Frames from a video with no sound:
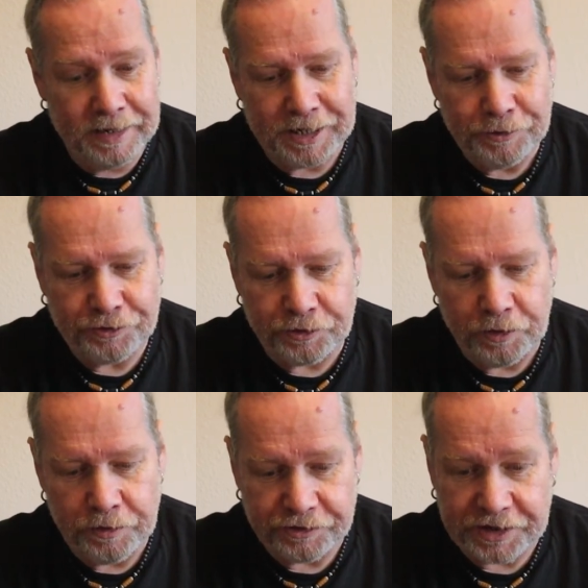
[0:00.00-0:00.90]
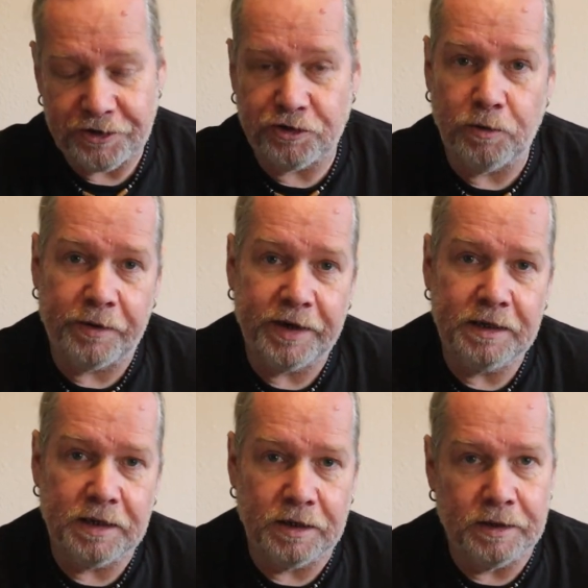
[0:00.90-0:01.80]
goes through the
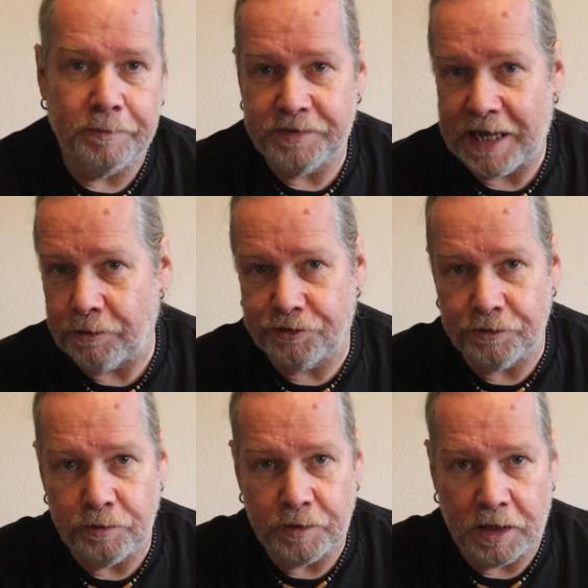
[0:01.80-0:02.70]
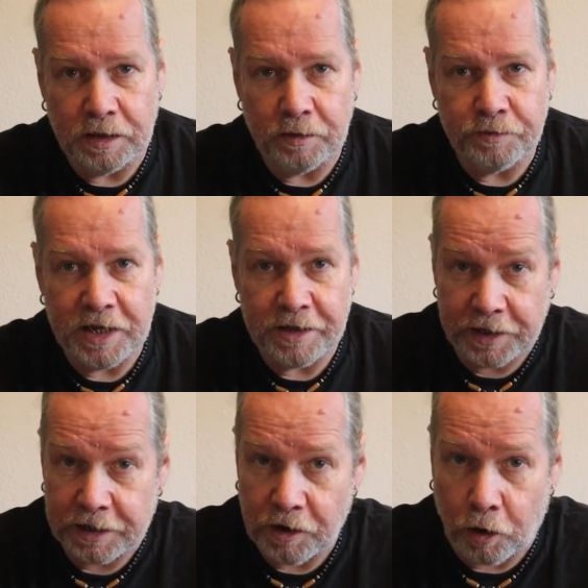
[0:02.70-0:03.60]
sanctuary, down to near
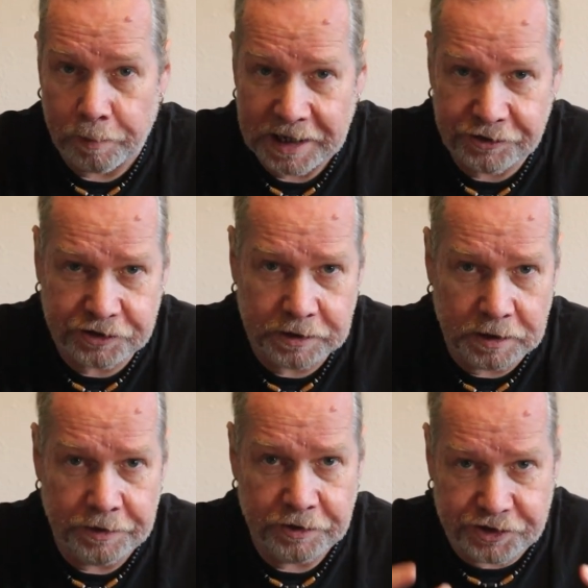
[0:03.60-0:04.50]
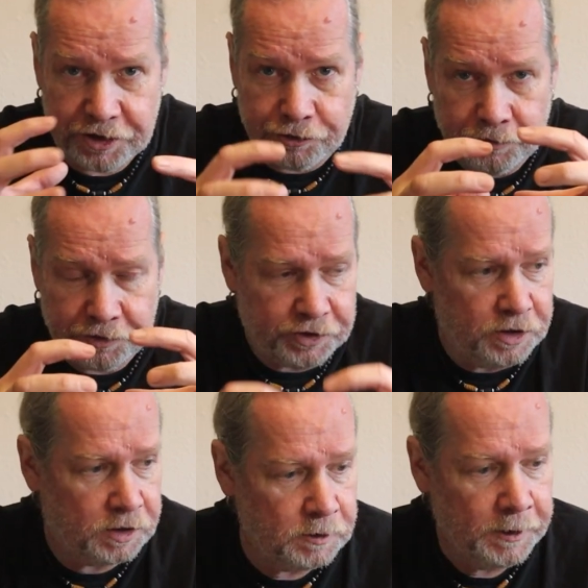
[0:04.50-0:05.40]
the obelisk in the centre of the
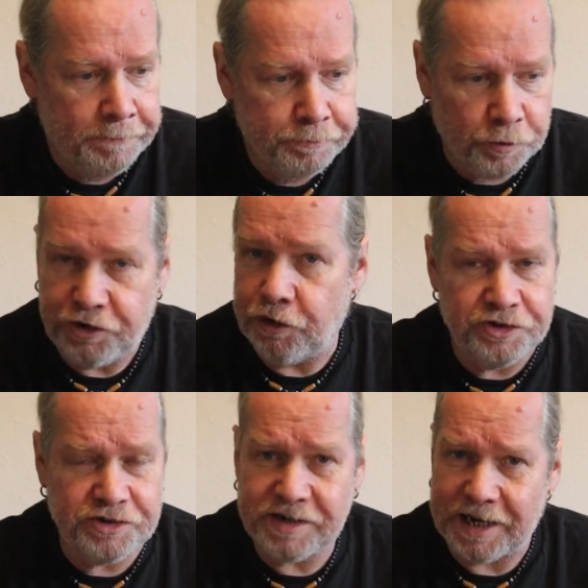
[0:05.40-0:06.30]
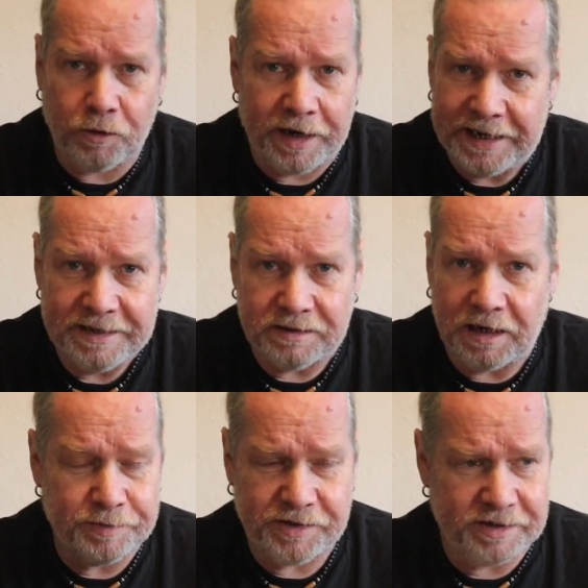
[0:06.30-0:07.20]
circle, which you can detect quite easily,
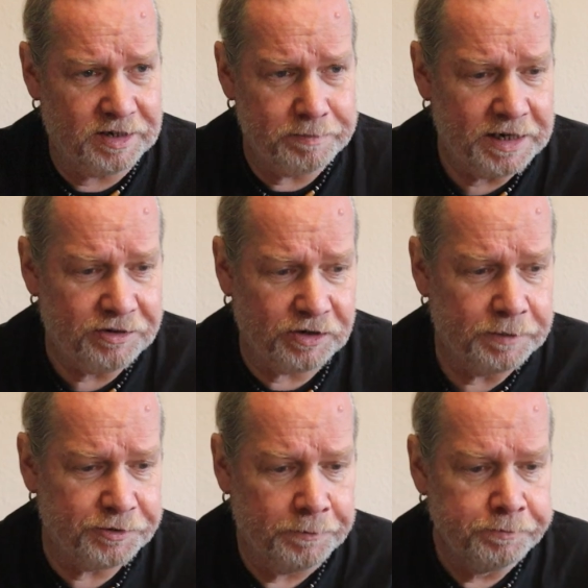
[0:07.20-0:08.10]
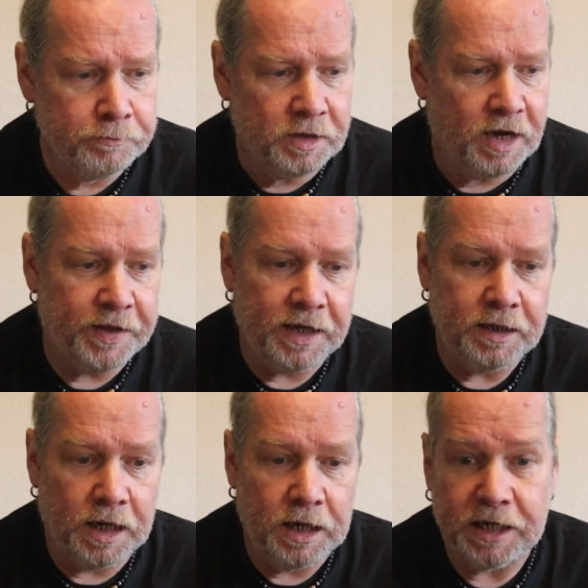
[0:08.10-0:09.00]
I've detected it many times, and
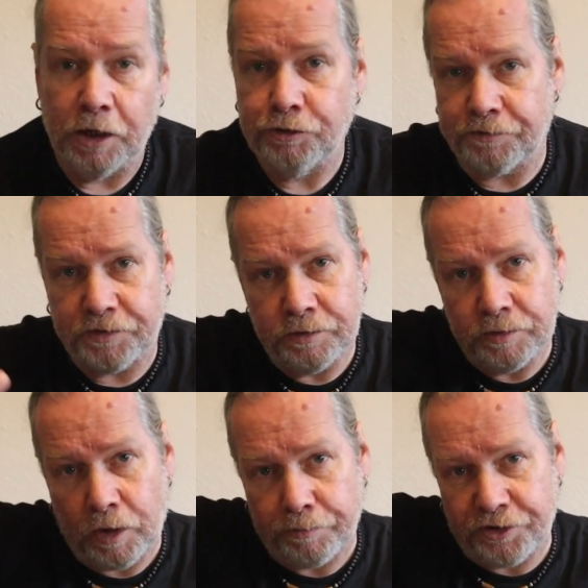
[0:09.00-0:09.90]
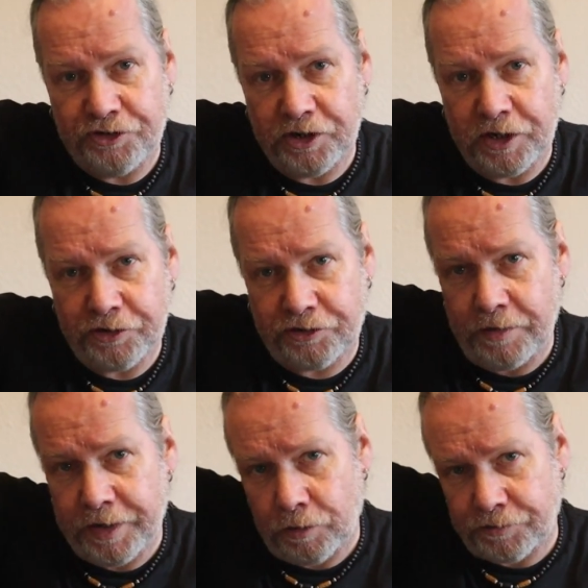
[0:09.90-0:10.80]
then goes off to Hopton Church
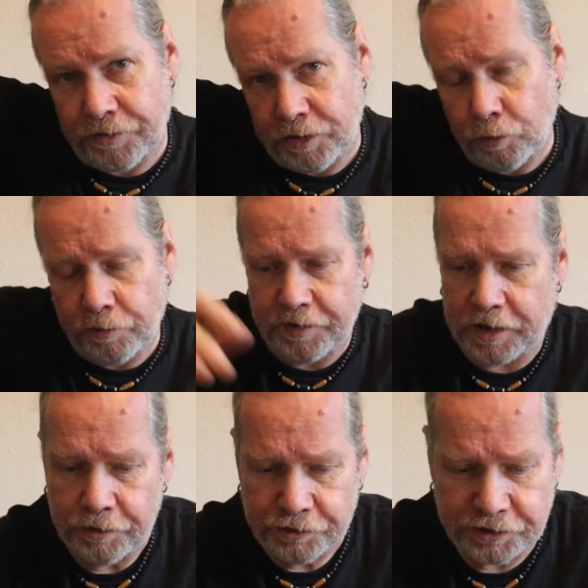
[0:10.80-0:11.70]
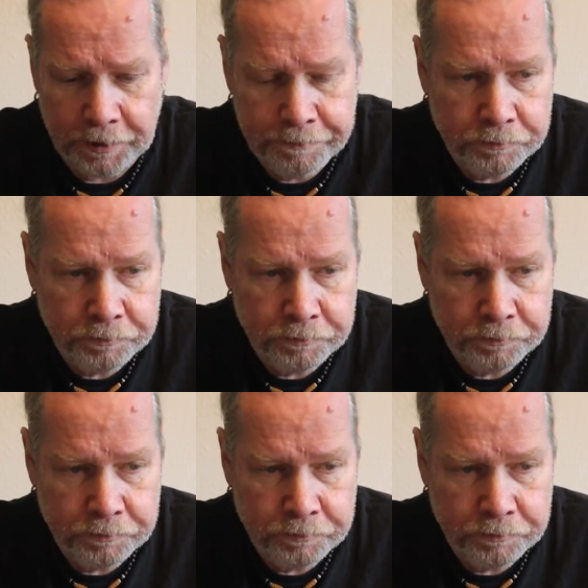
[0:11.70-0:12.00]
and then off to the Norfolk coast.